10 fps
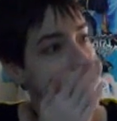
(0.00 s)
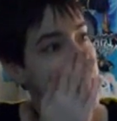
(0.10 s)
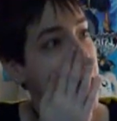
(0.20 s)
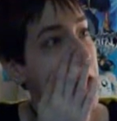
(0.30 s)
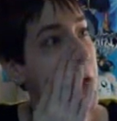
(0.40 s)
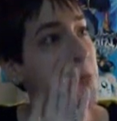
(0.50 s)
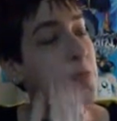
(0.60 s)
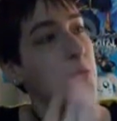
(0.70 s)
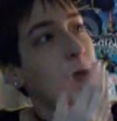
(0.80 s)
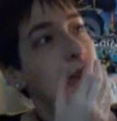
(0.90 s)
So
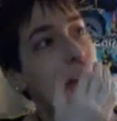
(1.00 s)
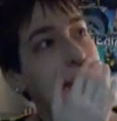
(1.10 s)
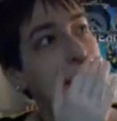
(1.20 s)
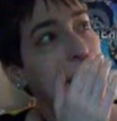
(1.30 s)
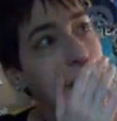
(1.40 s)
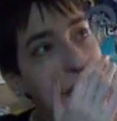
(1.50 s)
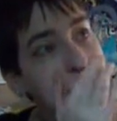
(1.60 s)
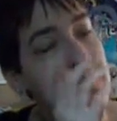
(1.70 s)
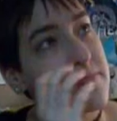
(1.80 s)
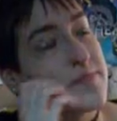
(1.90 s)
we got there.
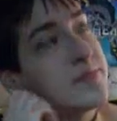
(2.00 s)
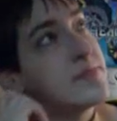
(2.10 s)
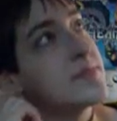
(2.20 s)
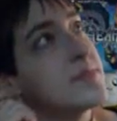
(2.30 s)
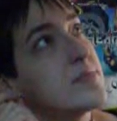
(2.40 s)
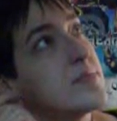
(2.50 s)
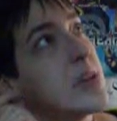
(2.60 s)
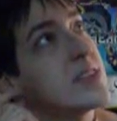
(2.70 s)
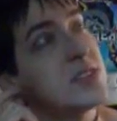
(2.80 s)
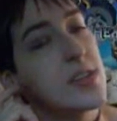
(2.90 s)

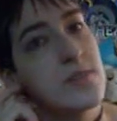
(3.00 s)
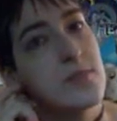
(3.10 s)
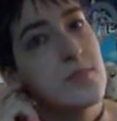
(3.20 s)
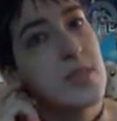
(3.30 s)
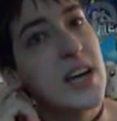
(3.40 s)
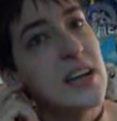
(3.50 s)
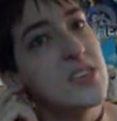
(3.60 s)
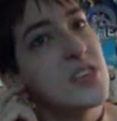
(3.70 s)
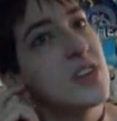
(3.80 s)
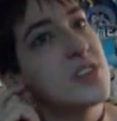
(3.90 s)
It's the
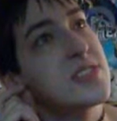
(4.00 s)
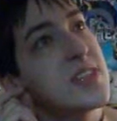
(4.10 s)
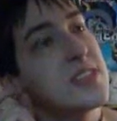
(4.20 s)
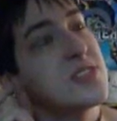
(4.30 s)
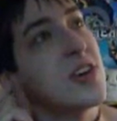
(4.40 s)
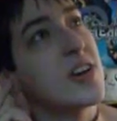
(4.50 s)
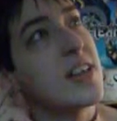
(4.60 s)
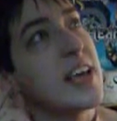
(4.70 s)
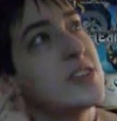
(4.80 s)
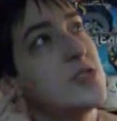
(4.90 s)
concert starts
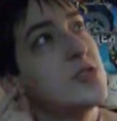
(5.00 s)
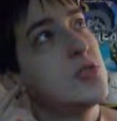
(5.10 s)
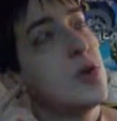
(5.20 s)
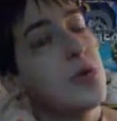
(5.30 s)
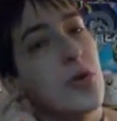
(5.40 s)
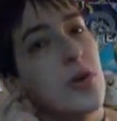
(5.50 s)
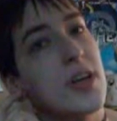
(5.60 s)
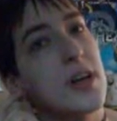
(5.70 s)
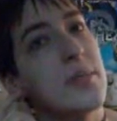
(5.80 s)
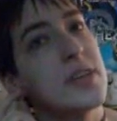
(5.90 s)
started at like
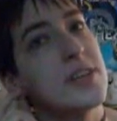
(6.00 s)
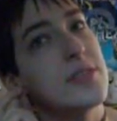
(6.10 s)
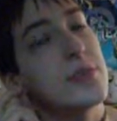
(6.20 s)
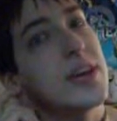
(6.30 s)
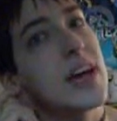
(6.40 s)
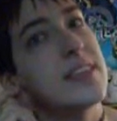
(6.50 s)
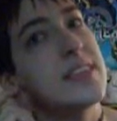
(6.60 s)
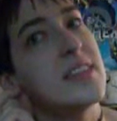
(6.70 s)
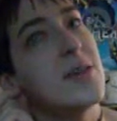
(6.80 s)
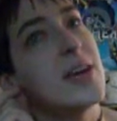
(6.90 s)
2:30, I believe, and we got
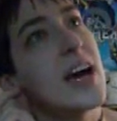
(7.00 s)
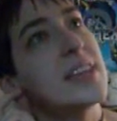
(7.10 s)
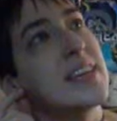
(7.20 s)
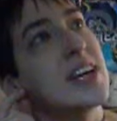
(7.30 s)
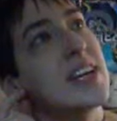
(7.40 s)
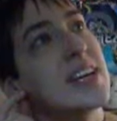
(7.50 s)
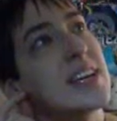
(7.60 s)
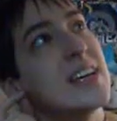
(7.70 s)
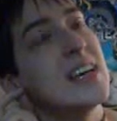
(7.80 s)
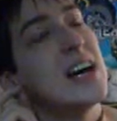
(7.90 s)
we got there like
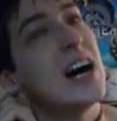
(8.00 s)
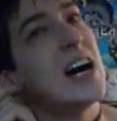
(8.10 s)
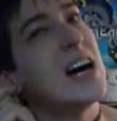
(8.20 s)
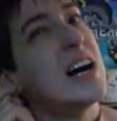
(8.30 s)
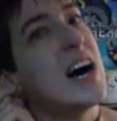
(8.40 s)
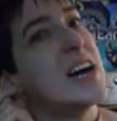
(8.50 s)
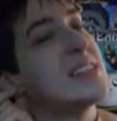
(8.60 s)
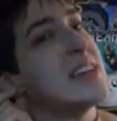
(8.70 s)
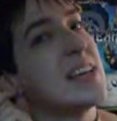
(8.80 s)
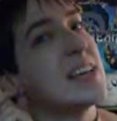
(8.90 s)

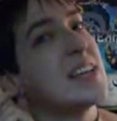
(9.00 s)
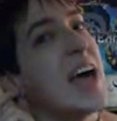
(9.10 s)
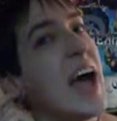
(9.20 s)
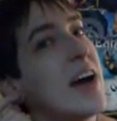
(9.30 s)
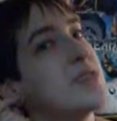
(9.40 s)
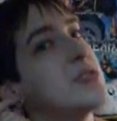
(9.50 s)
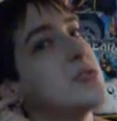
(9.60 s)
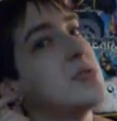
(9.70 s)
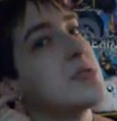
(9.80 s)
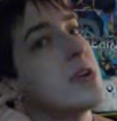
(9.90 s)
I'd say a little after
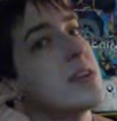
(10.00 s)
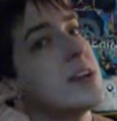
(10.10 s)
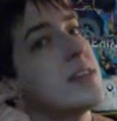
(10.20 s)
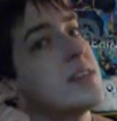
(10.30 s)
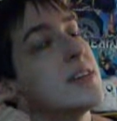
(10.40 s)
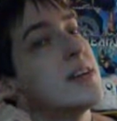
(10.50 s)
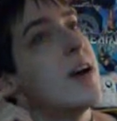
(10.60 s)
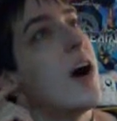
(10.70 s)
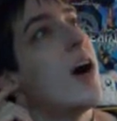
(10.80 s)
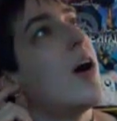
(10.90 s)
2:30.
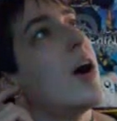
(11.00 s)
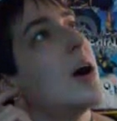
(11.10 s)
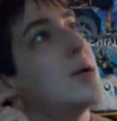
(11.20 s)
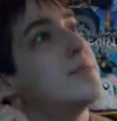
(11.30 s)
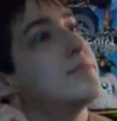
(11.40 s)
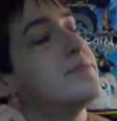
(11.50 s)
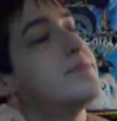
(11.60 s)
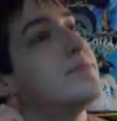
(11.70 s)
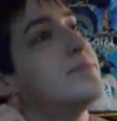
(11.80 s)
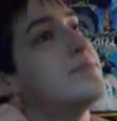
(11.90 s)
Um,
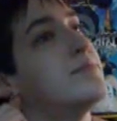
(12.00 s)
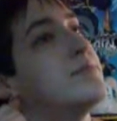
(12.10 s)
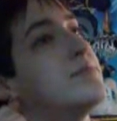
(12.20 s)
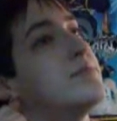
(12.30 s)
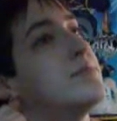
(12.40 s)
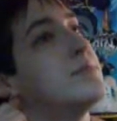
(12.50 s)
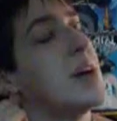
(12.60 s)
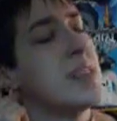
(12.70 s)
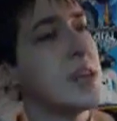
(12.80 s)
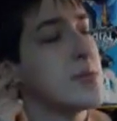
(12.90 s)

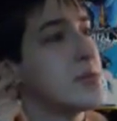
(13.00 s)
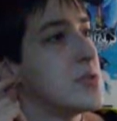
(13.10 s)
I think it was